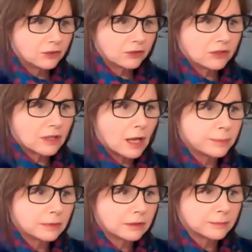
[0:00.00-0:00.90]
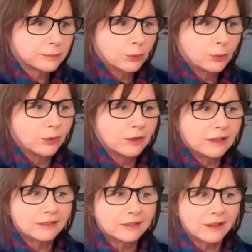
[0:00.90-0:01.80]
Just a couple more
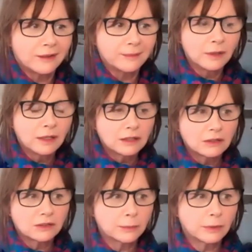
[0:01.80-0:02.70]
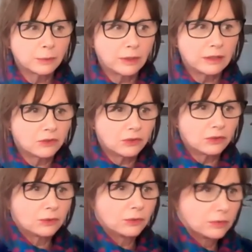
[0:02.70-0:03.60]
is um, someone went
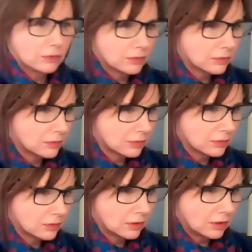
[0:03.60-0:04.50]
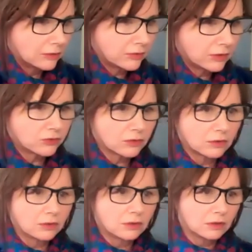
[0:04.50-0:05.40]
to a
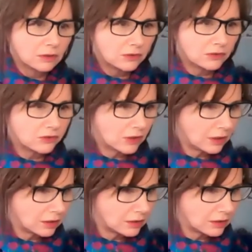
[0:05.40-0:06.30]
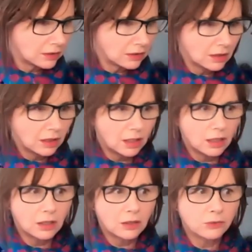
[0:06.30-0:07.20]
restaurant to check
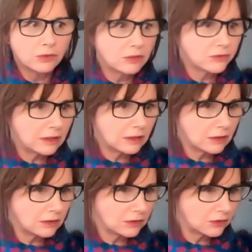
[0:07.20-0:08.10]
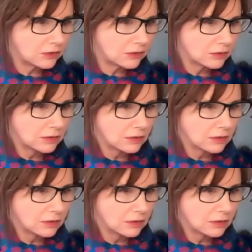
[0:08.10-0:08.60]
uh, on ingredients